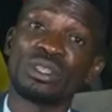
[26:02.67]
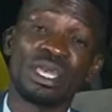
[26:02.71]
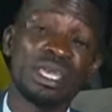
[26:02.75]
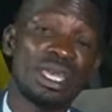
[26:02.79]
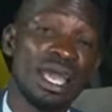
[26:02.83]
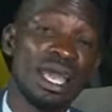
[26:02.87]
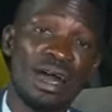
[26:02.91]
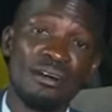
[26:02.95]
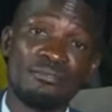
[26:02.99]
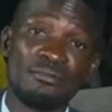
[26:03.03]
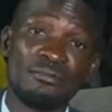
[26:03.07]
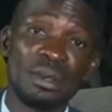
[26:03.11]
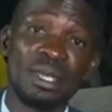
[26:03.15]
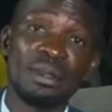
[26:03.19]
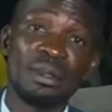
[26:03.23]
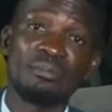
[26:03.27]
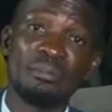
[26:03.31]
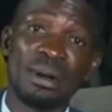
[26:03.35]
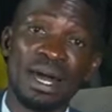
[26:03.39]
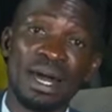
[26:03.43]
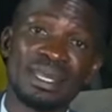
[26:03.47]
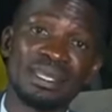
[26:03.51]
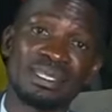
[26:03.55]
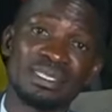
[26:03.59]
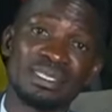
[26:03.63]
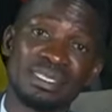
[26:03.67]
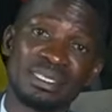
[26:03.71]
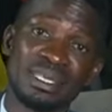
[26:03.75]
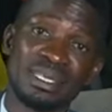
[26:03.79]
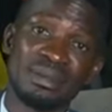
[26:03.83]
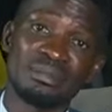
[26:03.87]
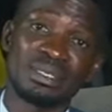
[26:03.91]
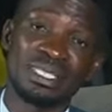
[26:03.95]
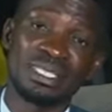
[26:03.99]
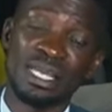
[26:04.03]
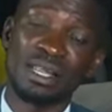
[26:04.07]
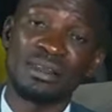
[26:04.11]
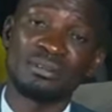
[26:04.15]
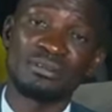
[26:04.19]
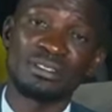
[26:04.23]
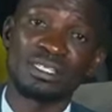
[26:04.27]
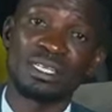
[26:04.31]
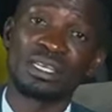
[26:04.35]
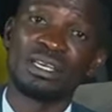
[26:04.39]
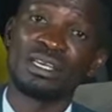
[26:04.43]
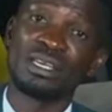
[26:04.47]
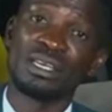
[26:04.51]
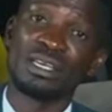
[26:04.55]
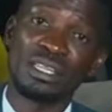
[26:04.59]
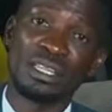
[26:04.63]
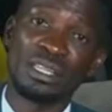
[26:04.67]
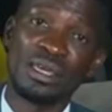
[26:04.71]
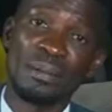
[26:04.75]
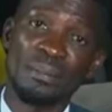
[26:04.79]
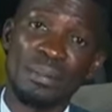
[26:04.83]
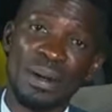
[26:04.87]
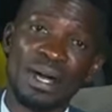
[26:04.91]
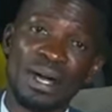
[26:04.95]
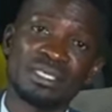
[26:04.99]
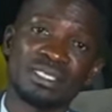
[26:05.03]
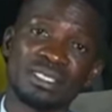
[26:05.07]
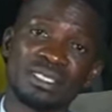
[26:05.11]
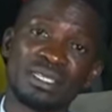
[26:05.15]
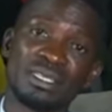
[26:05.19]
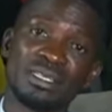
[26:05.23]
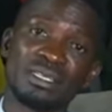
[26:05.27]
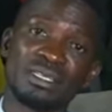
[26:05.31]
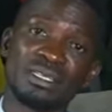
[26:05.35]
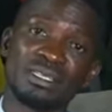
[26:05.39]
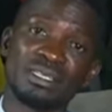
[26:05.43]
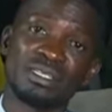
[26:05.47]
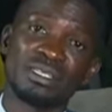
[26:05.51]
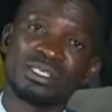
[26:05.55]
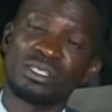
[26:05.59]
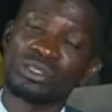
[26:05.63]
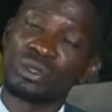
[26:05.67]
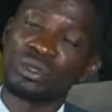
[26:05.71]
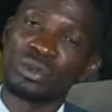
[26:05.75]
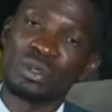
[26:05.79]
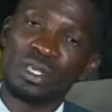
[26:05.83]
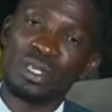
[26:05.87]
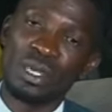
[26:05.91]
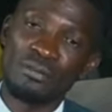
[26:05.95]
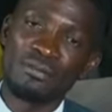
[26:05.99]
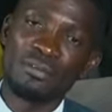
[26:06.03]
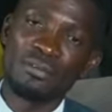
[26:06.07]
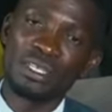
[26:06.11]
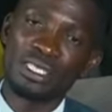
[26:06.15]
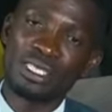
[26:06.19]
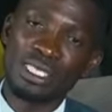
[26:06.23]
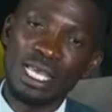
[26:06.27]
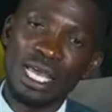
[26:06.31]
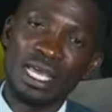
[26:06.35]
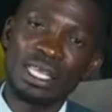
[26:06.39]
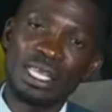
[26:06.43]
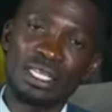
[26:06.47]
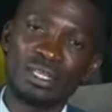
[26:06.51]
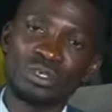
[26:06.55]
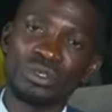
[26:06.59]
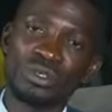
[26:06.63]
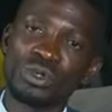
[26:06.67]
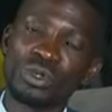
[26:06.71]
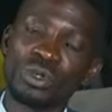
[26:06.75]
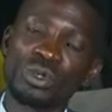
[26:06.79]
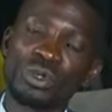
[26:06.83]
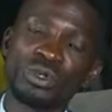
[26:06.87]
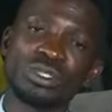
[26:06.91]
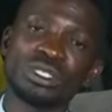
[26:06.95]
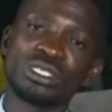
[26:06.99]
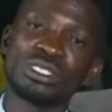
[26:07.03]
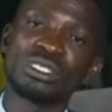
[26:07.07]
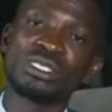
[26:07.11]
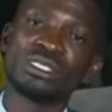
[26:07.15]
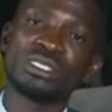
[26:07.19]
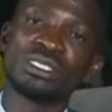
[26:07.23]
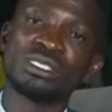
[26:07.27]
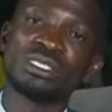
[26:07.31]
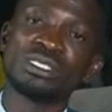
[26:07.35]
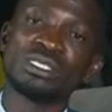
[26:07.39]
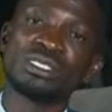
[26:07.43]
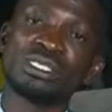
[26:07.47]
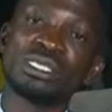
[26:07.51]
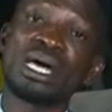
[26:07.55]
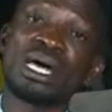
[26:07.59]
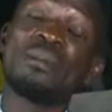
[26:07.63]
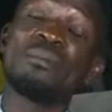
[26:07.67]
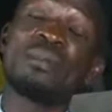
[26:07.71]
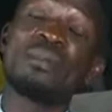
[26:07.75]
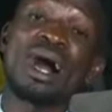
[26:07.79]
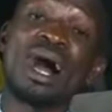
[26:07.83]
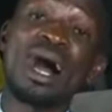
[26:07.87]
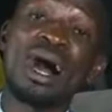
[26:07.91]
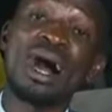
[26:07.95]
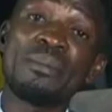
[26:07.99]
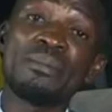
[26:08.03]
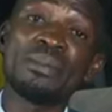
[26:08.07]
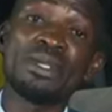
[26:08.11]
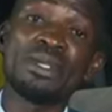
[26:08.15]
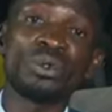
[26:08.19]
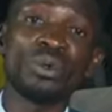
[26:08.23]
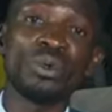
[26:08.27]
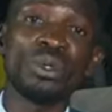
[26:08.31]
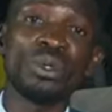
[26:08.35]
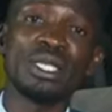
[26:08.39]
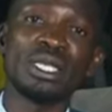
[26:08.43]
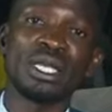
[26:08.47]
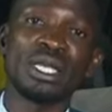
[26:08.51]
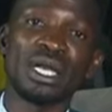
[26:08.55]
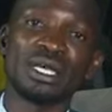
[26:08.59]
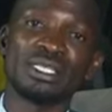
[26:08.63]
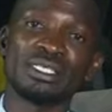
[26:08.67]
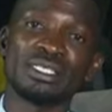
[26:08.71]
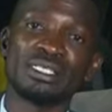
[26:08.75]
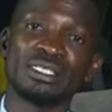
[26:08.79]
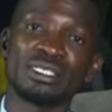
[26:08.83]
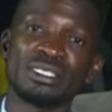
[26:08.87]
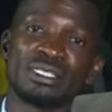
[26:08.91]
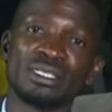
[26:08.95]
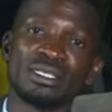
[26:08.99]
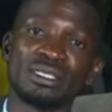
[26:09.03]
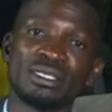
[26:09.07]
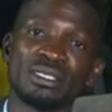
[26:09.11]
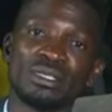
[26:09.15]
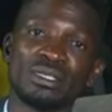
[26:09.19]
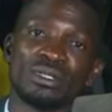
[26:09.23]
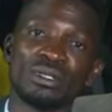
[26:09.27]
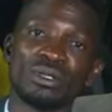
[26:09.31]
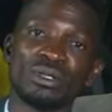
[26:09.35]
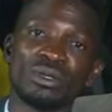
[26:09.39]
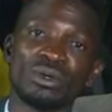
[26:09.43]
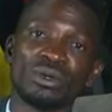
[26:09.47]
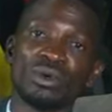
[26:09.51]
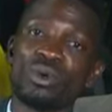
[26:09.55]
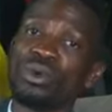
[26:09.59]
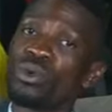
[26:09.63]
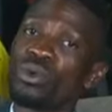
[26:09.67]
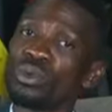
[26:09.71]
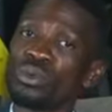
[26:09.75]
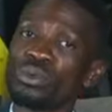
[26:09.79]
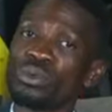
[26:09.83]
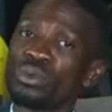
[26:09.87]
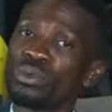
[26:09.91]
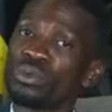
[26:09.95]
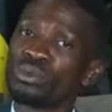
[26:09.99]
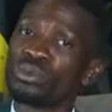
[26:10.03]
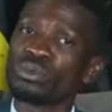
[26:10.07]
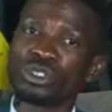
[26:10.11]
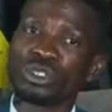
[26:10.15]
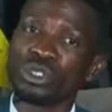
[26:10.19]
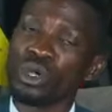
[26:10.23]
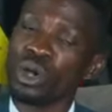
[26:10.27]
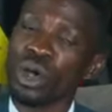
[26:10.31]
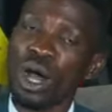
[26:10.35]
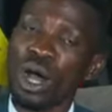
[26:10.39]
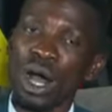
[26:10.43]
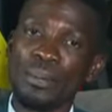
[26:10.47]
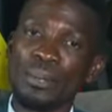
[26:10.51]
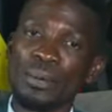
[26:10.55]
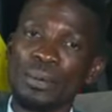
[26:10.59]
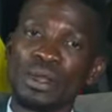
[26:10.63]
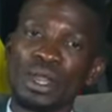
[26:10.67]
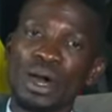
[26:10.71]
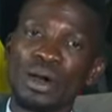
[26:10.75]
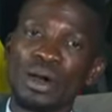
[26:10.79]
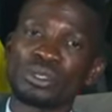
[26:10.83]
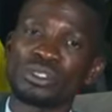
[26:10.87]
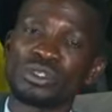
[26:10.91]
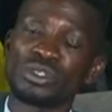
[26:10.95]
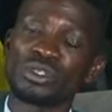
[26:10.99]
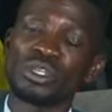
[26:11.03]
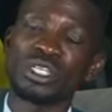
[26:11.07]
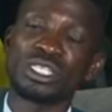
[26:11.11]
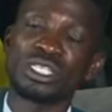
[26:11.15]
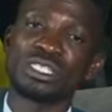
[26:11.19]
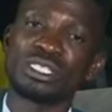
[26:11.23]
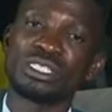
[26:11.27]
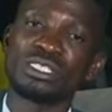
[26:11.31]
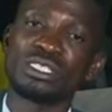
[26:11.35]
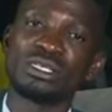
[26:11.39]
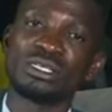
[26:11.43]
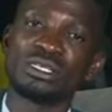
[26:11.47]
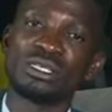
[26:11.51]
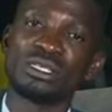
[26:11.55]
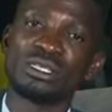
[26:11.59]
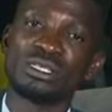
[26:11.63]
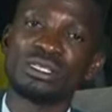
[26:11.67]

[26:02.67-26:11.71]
they have been bandits themselves in the past. So they've decided to use some armed hooligans who show up on our streets